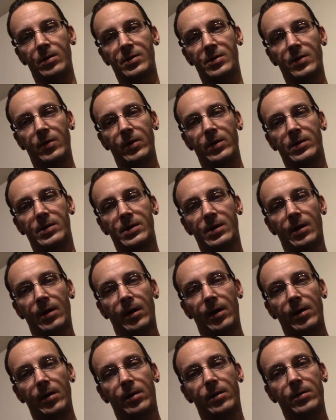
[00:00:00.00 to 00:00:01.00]
So it's
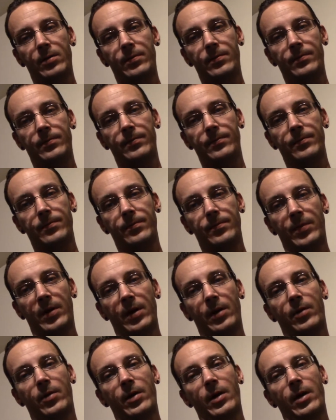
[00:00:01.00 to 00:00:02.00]
like
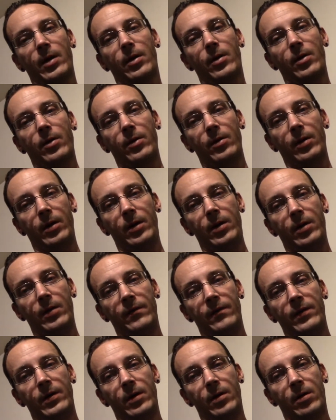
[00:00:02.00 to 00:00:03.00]
butt crack early
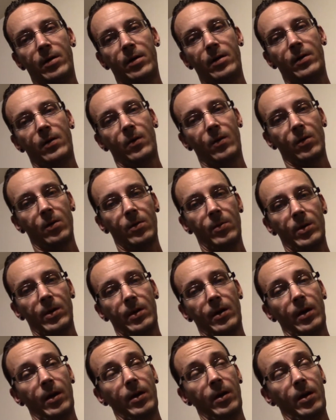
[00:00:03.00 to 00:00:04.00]
of dawn, horrible
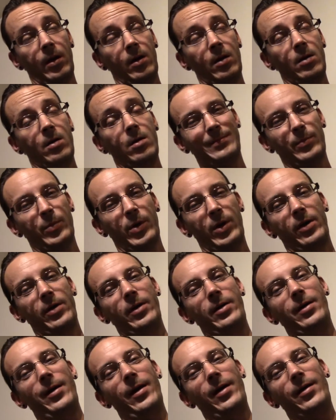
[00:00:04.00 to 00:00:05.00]
lighting, but a
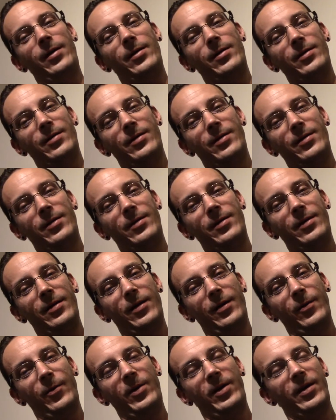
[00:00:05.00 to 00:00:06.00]
good day.
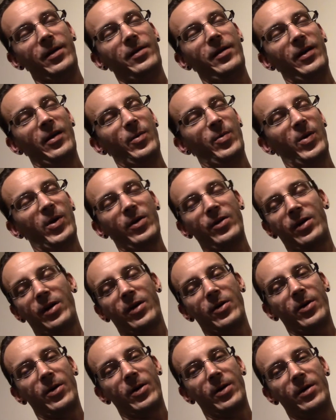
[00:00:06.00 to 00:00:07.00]
We get to tear apart the
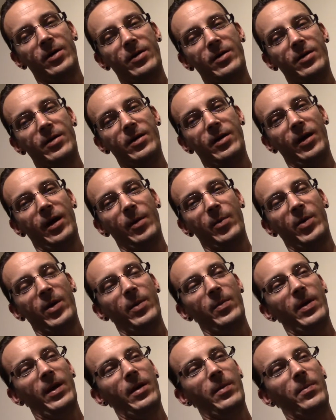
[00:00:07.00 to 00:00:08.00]
car and put
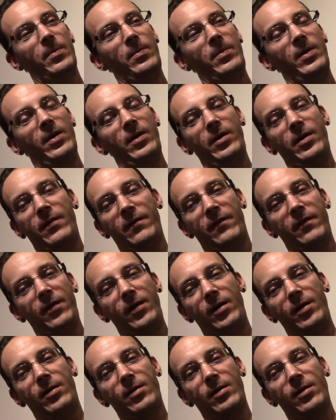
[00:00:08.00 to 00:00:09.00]
about a million
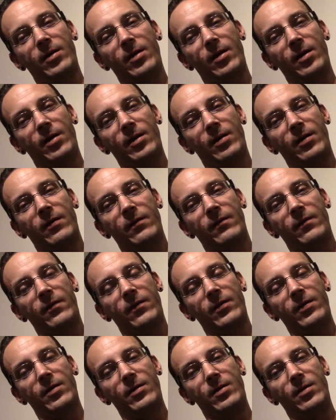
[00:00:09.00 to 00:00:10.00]
feet of
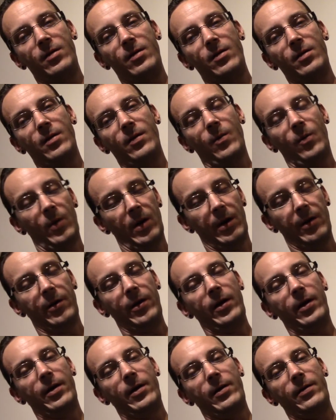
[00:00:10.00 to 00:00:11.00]

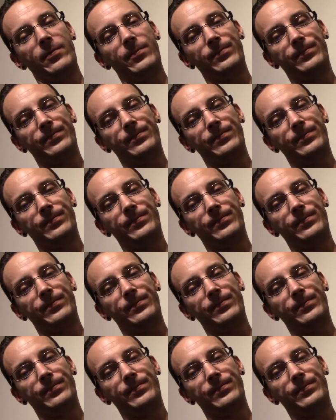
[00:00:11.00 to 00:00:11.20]
wiring in it.